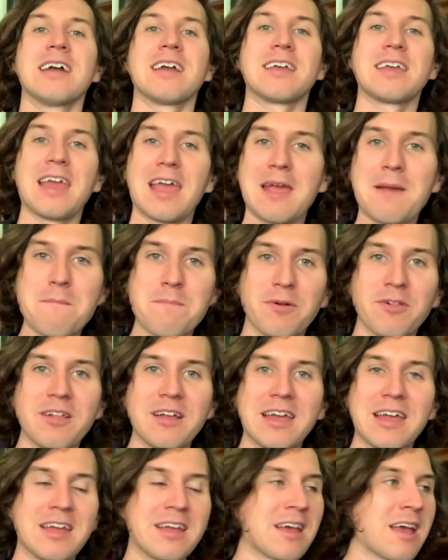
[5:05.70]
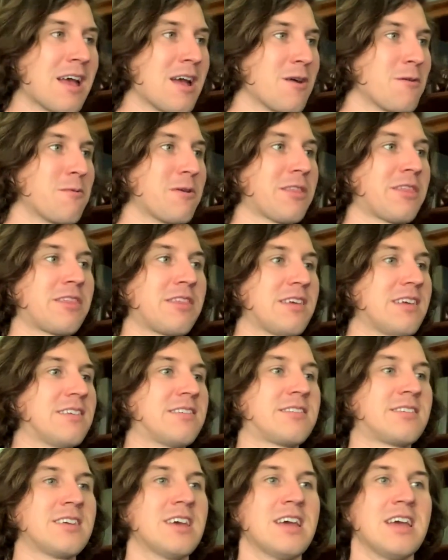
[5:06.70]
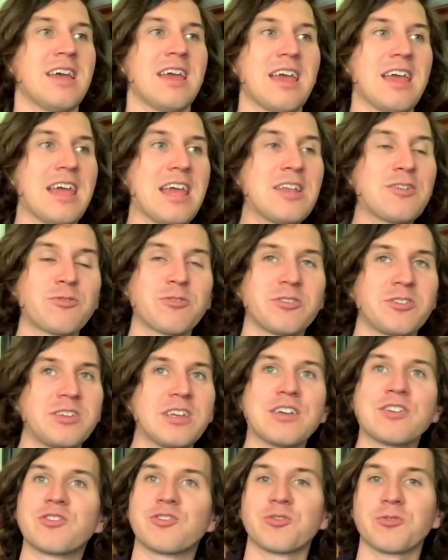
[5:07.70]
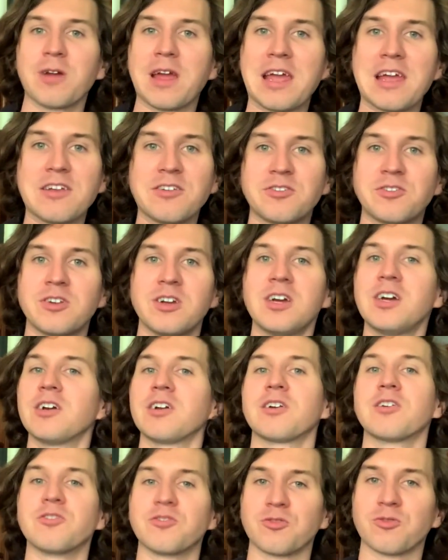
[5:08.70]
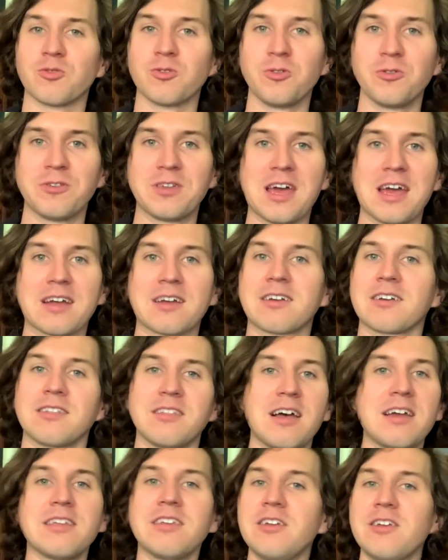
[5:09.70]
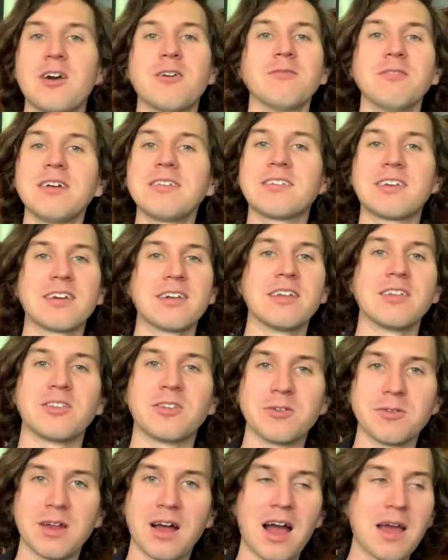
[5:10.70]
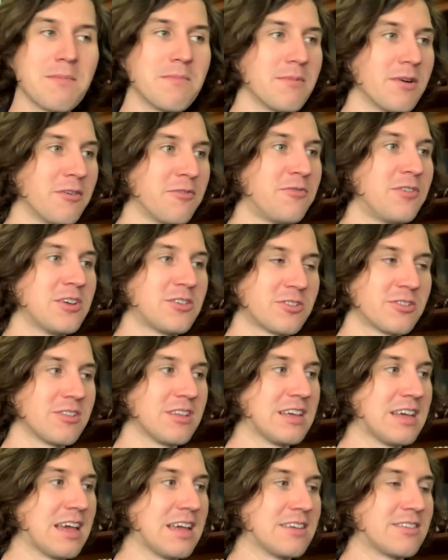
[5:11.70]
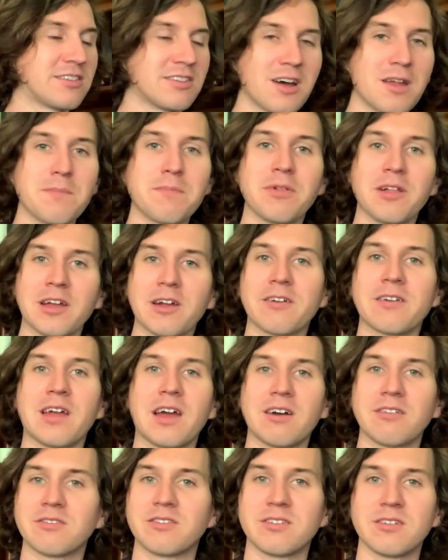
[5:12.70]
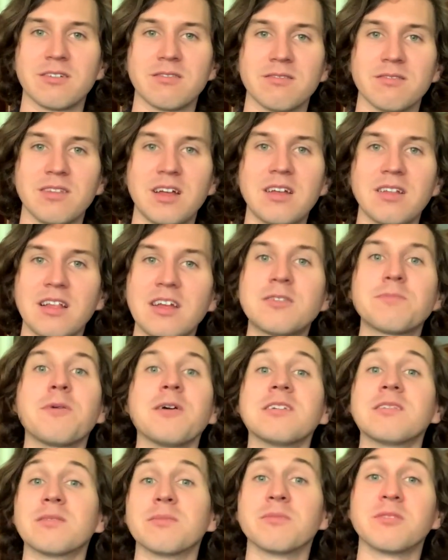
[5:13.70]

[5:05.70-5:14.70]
gameplay with this interesting, strange control deck. Let's get into it. I'm officially a stun player now, so let's play some